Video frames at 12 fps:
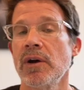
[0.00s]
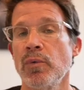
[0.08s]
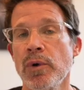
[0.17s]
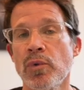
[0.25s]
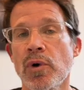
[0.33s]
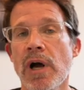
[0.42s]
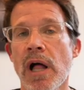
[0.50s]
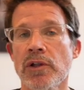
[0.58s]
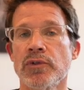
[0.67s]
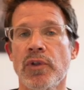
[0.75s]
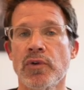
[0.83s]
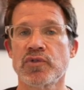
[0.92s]
We will
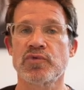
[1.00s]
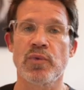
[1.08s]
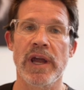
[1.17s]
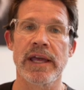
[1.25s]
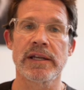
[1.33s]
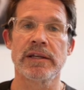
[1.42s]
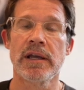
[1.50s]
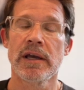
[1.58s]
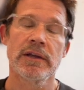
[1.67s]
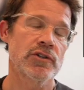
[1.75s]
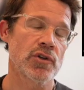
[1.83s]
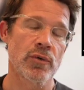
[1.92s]
color those red
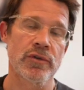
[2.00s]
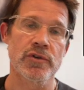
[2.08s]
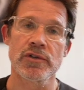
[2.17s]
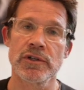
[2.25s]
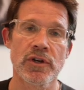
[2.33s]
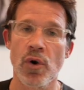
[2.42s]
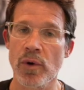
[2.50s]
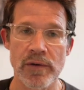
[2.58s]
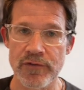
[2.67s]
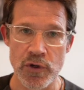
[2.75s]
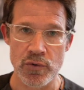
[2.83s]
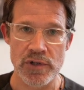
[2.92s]
so there's no
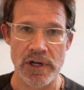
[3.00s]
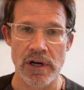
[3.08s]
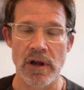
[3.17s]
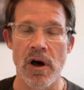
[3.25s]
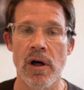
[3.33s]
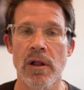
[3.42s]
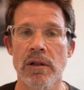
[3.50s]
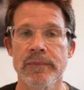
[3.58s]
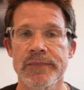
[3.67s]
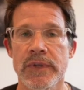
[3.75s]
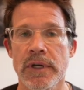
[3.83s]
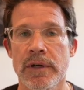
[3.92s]
confusion at
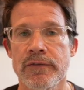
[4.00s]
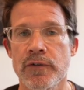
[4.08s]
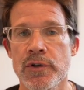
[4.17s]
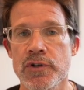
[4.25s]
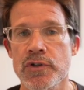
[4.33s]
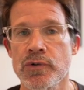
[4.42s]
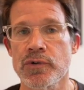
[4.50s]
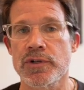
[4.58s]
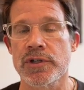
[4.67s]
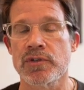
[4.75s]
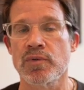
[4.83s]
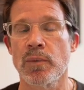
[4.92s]
all for the
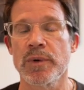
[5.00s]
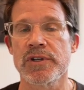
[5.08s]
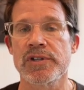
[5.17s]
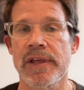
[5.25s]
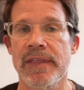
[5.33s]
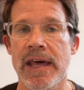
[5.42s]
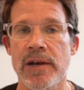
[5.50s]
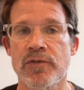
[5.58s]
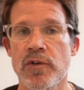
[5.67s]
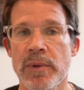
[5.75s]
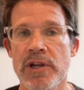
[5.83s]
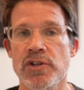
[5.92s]
surgeons when we send that
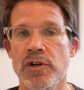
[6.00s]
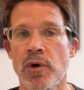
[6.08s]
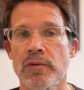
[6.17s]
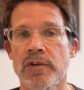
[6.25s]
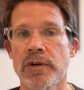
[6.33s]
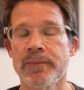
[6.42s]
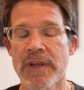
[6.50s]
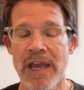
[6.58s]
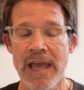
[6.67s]
information over.